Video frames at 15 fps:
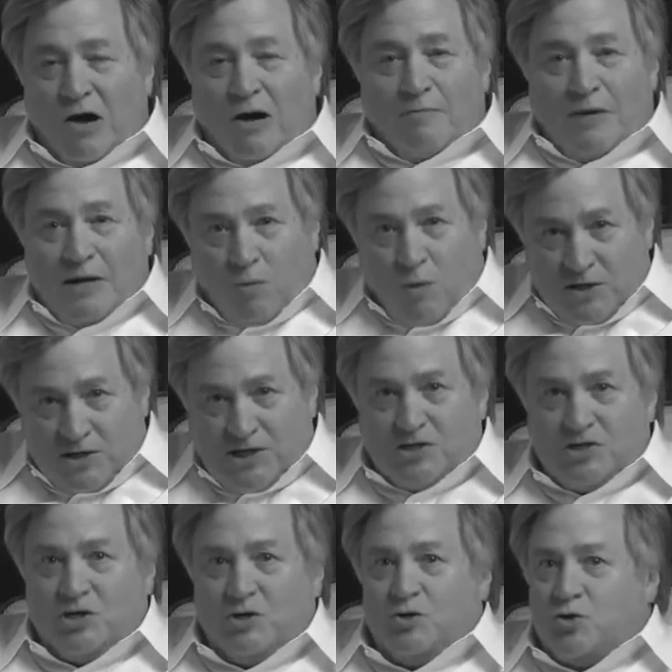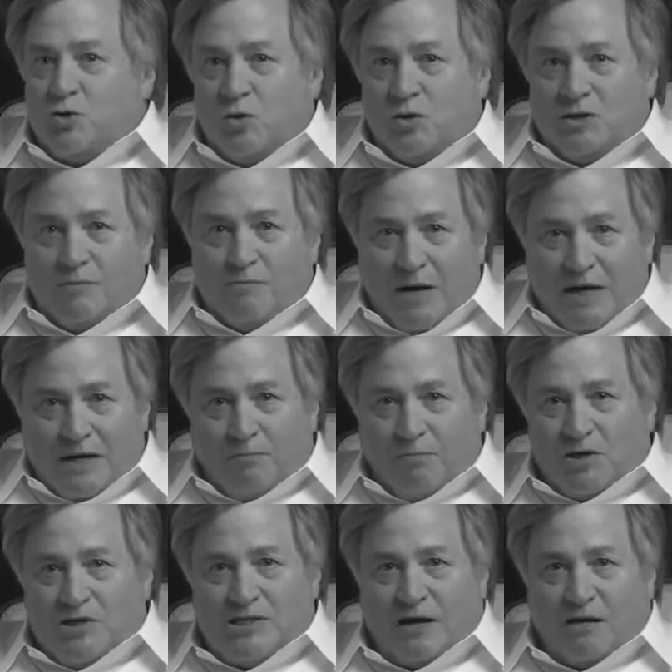Romney was his usual
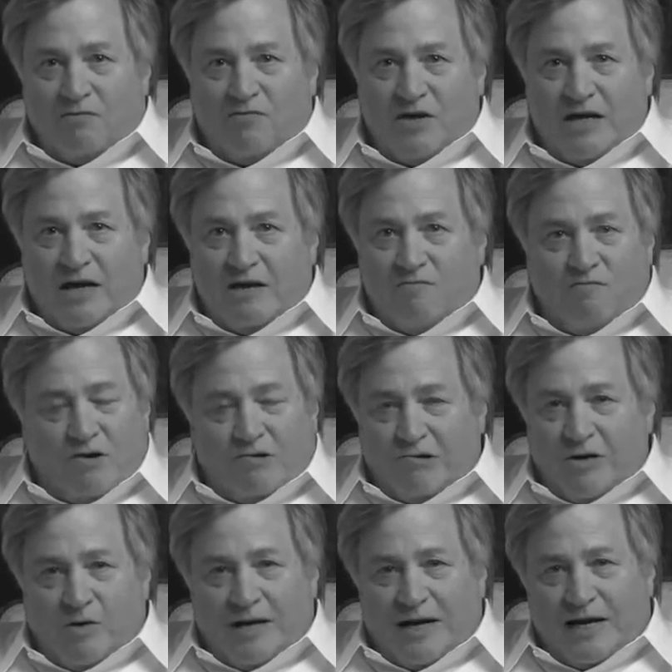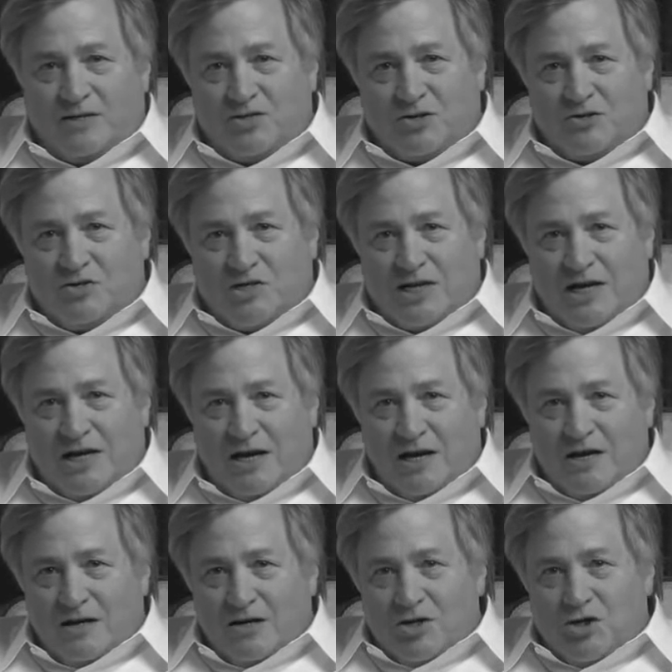dependable self. He gave very good answers. He
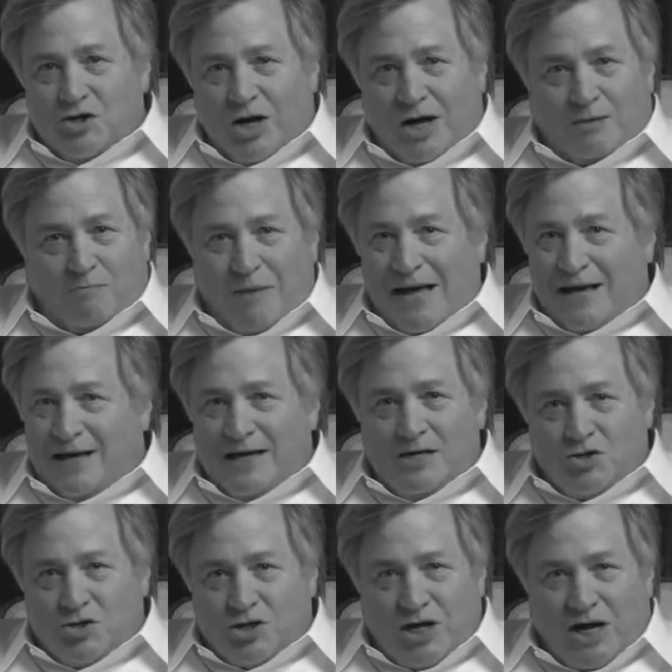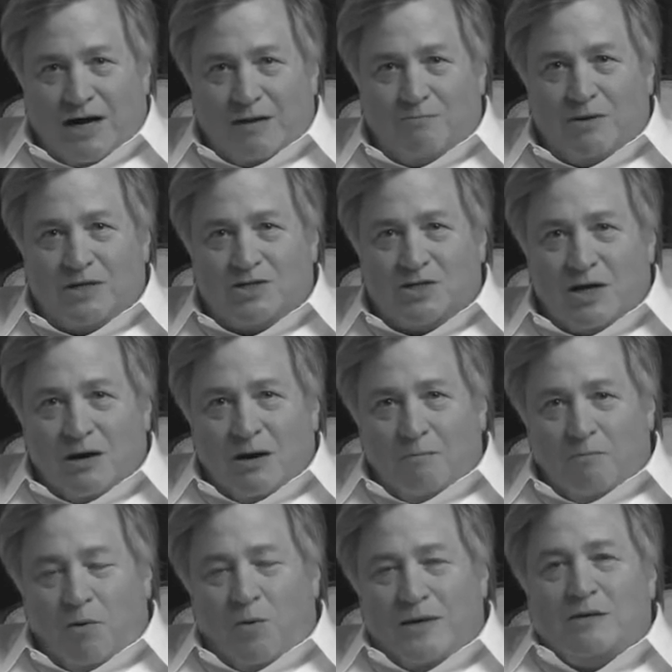shot back each time. His
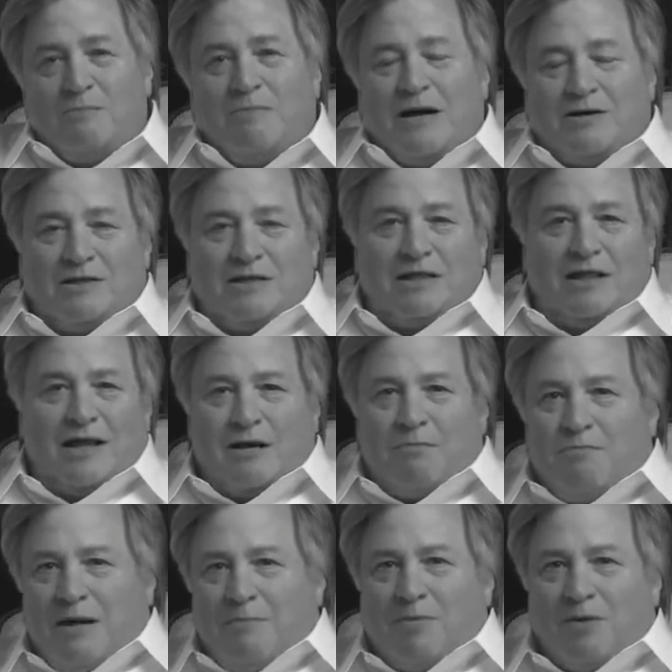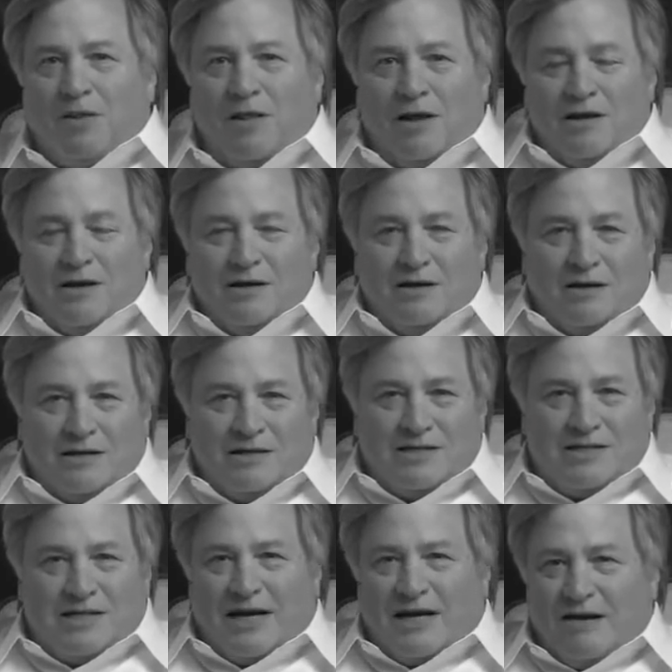point about letting people
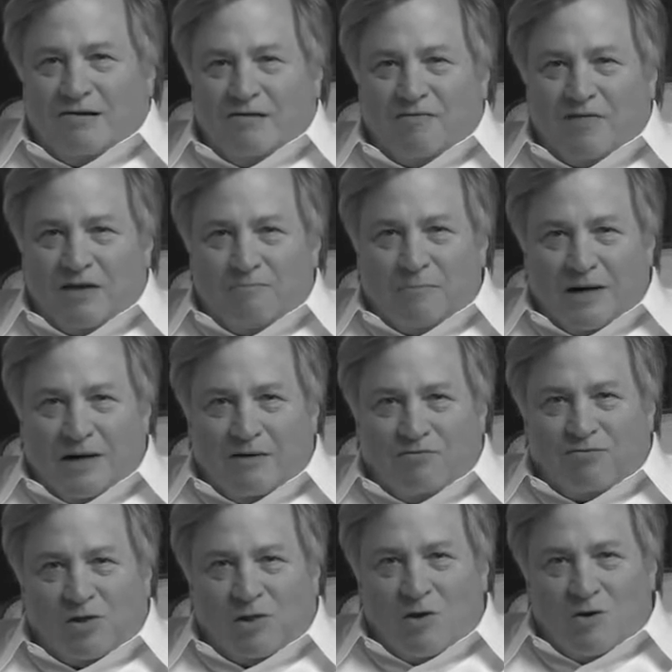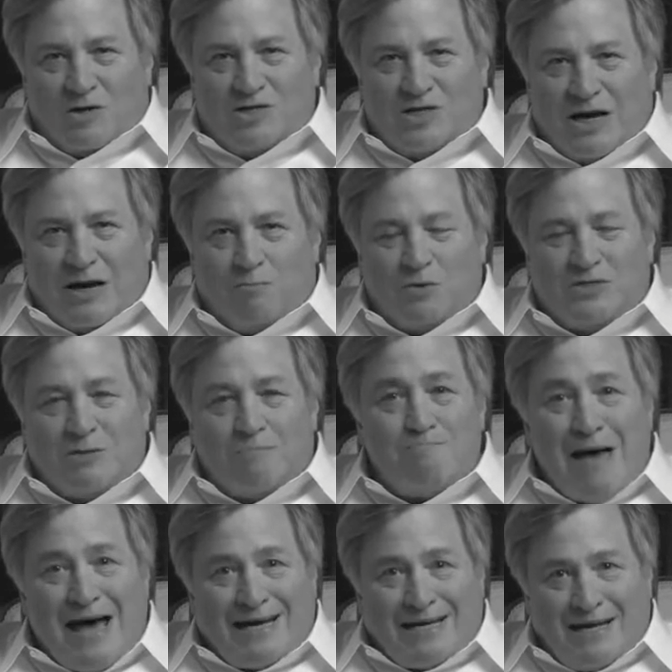stay here if they've been here for a long time was a
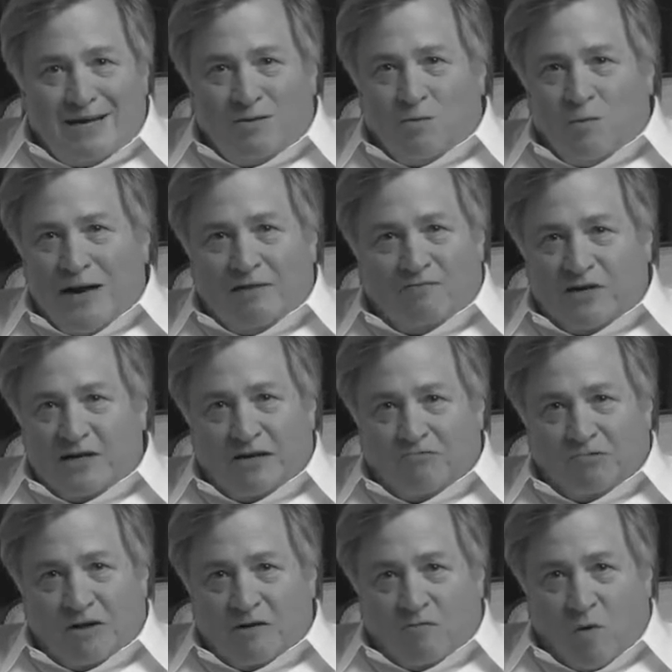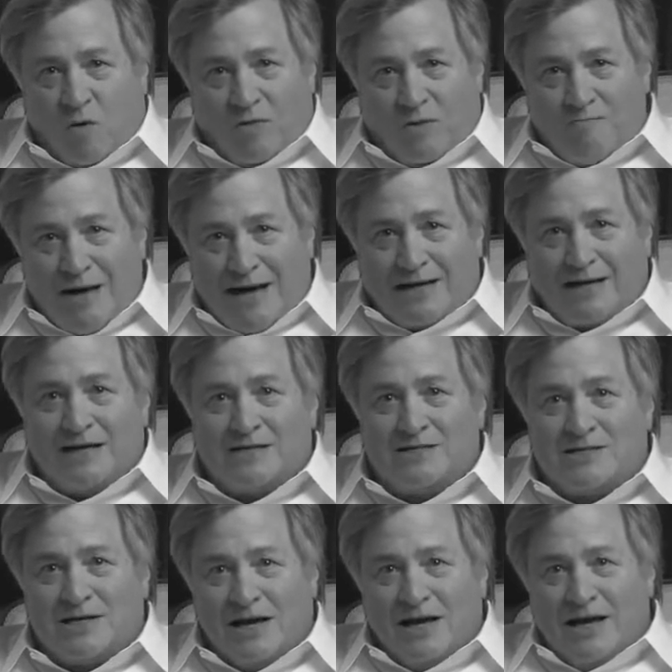magnet, and we have to get rid of all the
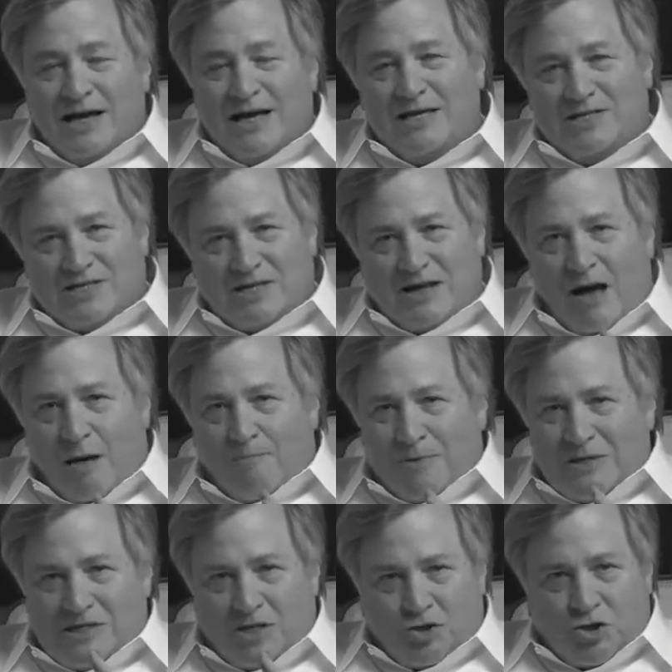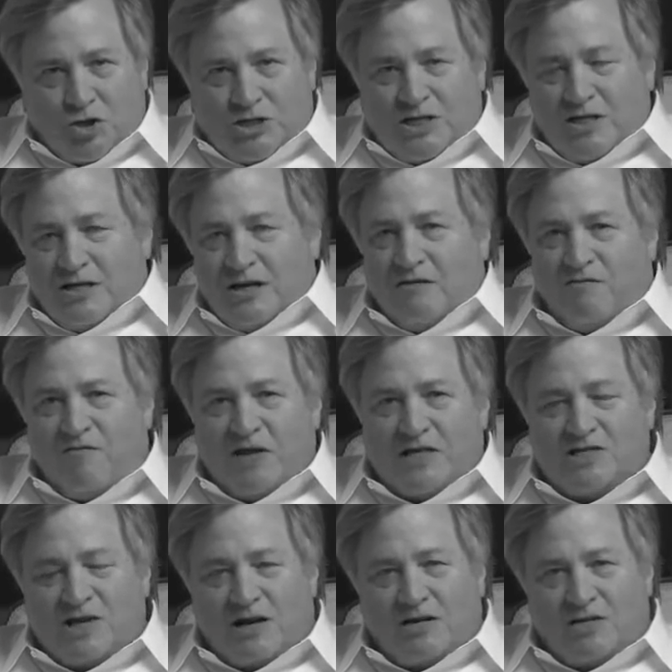magnets. His opposition to the
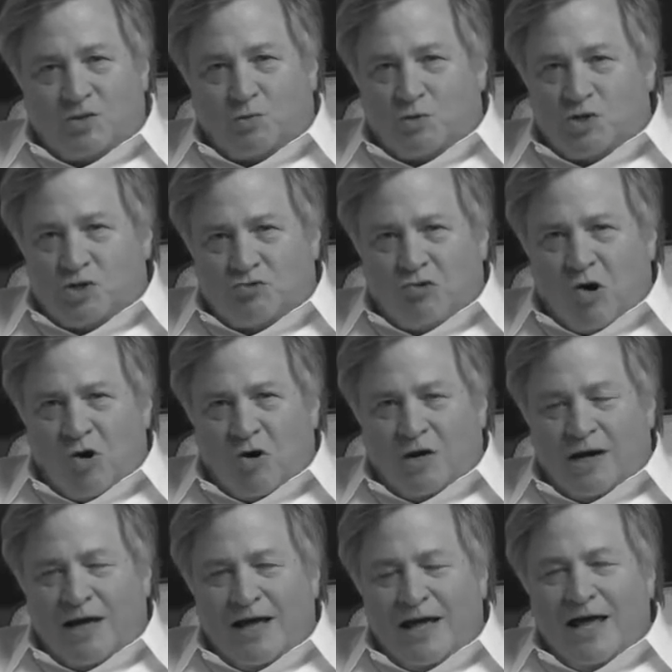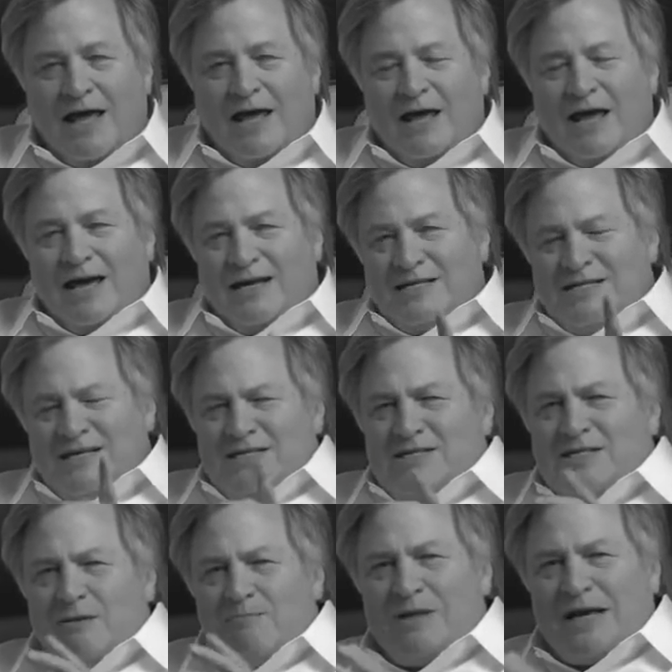defense cuts was strong. And he
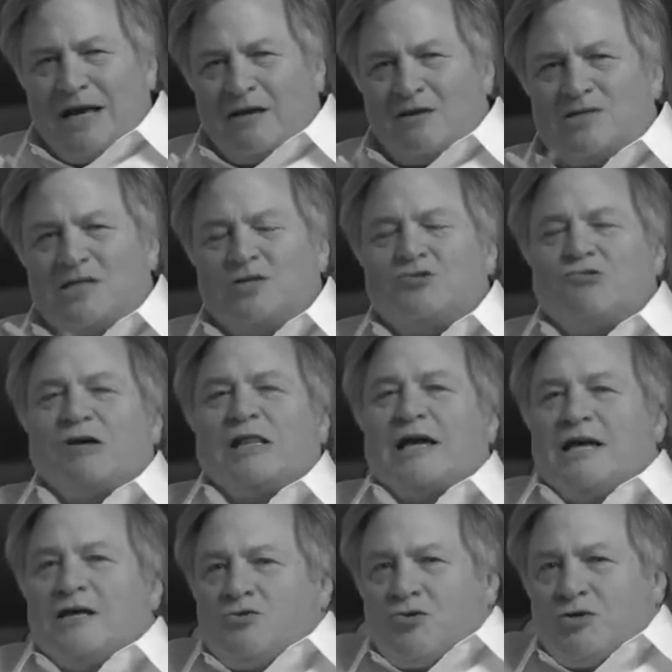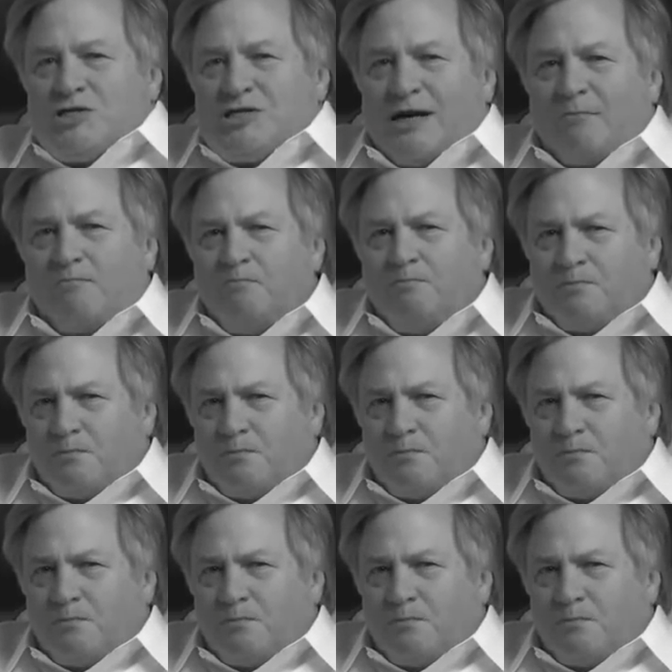did something else that's really interesting.